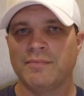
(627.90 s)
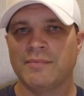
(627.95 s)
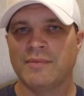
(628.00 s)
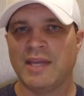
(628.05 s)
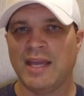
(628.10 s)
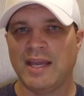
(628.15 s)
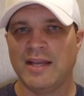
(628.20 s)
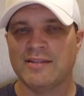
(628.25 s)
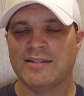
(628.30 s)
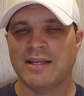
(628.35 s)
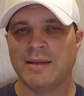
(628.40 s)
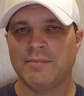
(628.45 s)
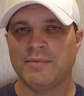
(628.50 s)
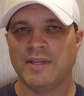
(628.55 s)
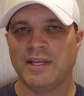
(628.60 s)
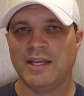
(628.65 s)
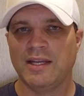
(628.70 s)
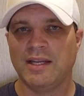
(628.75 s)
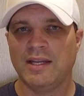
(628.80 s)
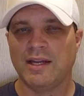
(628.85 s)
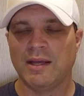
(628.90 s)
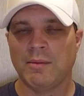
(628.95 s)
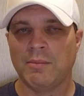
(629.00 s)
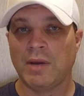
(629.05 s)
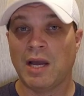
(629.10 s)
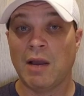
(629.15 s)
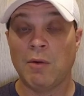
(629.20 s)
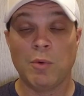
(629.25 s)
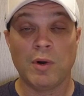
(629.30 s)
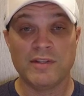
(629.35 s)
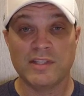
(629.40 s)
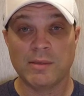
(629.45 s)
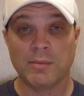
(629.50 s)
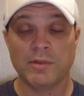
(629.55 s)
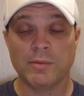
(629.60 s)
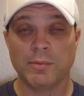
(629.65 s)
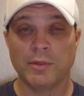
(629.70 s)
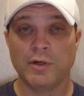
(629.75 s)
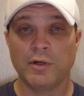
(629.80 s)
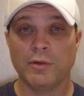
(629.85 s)
tanks emptied, and I was
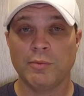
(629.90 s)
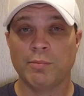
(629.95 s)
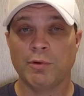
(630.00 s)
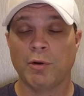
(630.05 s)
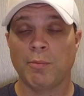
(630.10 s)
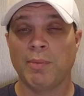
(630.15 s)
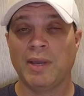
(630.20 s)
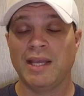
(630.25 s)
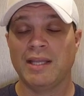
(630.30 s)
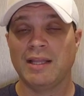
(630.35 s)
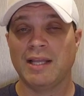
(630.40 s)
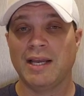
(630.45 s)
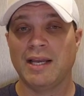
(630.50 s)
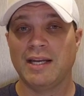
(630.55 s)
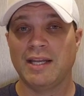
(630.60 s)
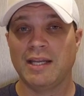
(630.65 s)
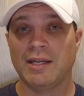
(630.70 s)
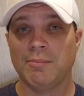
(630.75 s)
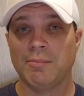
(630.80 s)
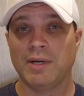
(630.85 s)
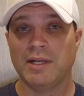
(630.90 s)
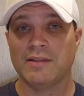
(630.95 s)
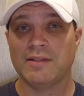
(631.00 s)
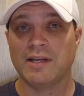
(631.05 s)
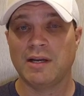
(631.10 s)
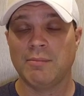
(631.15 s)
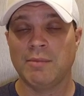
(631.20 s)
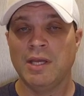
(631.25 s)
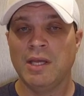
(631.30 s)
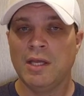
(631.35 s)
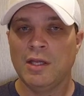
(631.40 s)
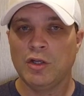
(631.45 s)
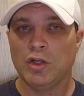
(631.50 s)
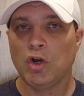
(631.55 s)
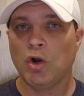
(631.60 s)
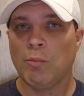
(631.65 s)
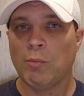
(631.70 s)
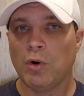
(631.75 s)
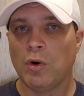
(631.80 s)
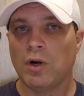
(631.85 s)
able to put a new propane line in, but
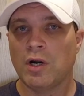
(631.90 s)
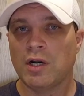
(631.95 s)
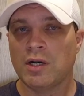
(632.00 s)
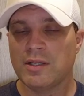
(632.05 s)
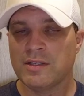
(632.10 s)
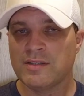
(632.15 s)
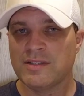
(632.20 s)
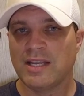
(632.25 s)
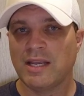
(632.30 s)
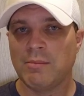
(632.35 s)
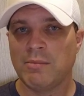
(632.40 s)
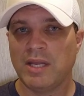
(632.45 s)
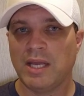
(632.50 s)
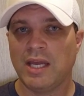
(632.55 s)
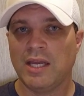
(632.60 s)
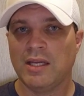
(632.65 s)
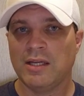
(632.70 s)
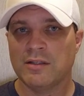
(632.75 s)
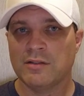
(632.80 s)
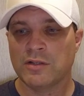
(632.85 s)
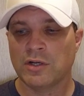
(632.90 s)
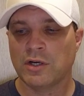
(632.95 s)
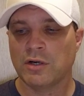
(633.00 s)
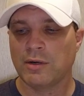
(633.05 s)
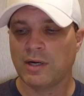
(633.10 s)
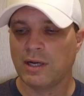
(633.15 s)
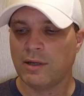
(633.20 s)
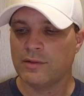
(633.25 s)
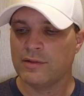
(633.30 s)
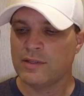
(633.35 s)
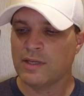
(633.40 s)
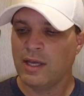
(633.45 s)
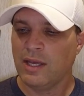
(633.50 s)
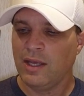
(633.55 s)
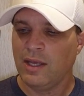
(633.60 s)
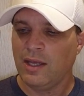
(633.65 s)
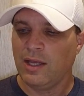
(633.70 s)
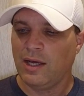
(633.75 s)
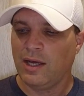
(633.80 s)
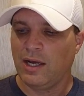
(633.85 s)
no more same day turnarounds.
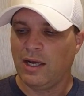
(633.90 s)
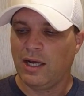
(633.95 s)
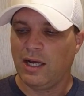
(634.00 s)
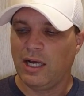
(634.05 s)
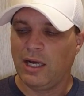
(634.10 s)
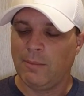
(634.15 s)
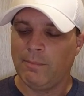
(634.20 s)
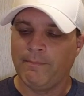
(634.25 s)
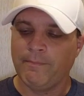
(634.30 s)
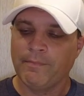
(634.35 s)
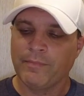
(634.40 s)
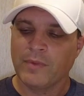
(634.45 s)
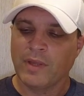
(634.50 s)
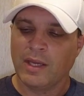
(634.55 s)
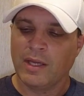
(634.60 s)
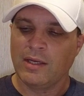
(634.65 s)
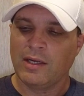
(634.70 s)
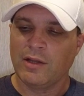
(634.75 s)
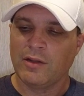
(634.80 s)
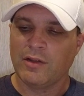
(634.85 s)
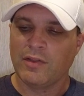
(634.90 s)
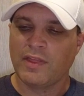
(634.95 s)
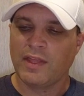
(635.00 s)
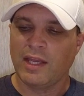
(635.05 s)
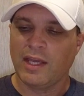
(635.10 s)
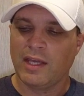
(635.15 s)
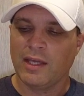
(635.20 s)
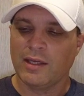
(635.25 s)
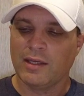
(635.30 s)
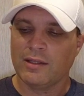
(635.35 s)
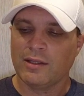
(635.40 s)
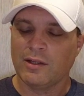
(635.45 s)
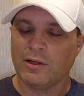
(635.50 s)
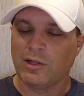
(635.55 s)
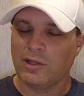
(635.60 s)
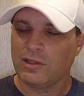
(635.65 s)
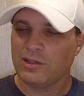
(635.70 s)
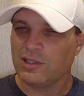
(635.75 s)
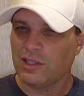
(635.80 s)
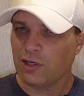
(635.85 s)
Another thing, a
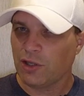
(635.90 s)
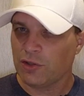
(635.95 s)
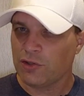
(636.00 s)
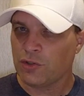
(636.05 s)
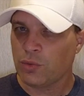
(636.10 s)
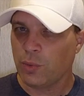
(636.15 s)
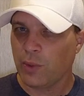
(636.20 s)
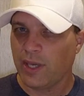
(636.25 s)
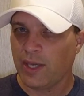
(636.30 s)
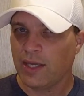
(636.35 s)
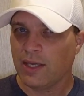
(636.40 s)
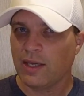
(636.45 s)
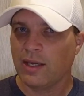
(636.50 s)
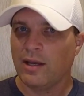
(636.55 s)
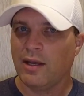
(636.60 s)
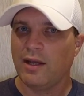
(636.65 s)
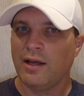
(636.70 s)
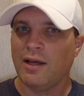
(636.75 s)
little tweak.